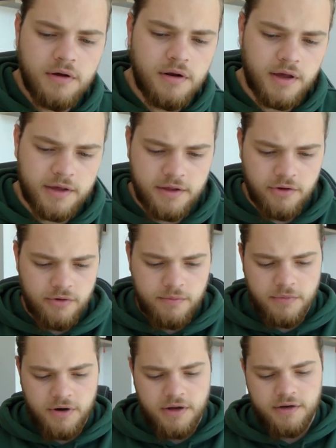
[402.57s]
Like here in
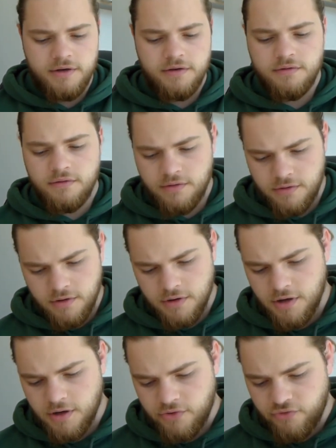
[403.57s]
my
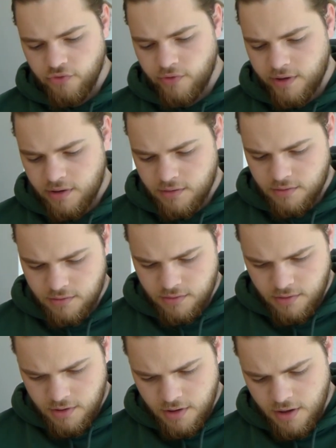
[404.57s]
drawing,
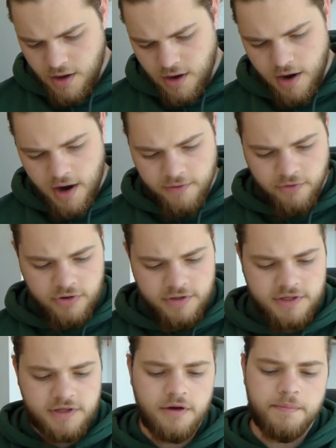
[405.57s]
I've got it
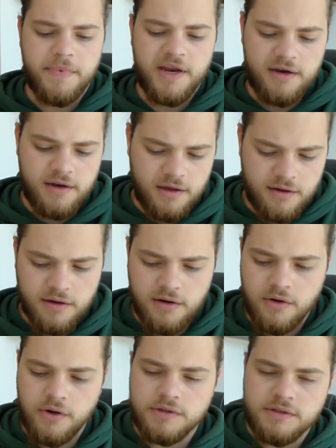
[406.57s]
here bending a
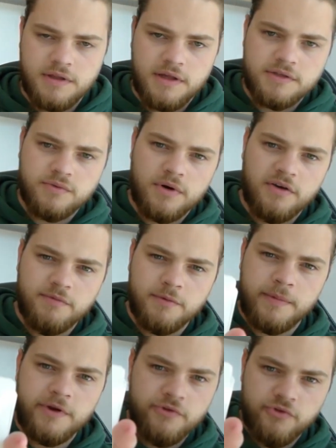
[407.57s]
lot, and that's what I've
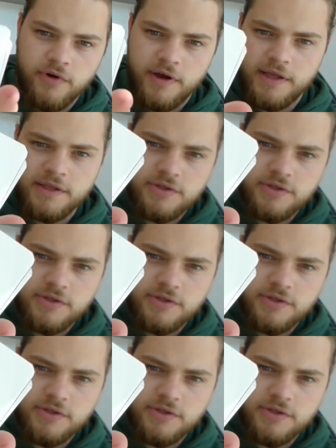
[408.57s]
been trying